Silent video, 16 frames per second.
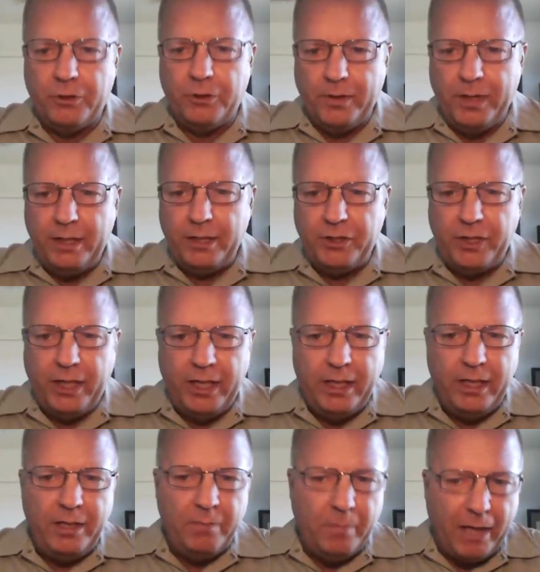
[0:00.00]
Katrina,
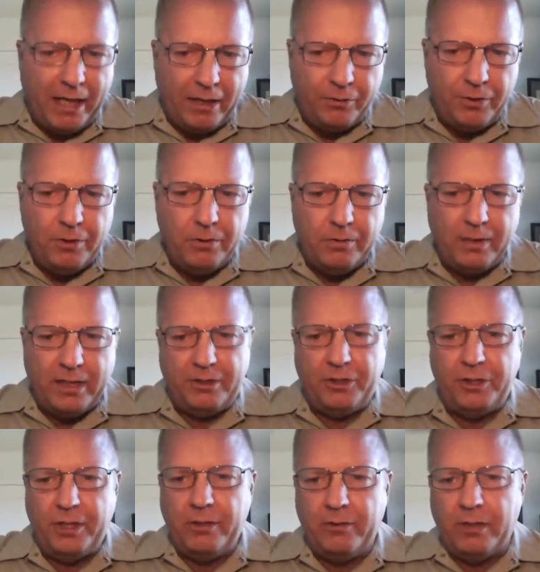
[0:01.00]
Sandy, Matthew,
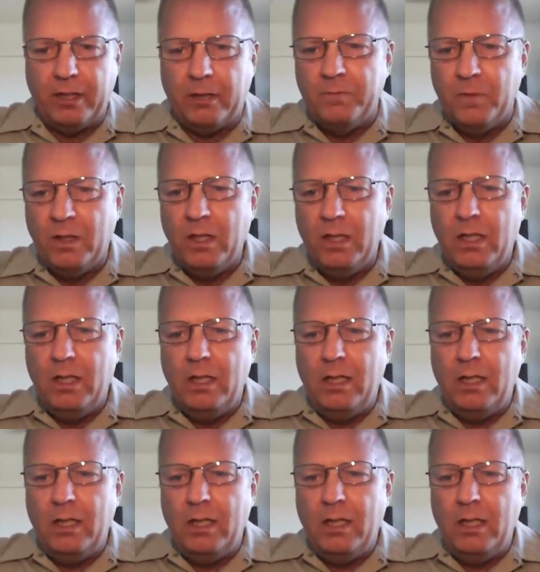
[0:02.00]
etc.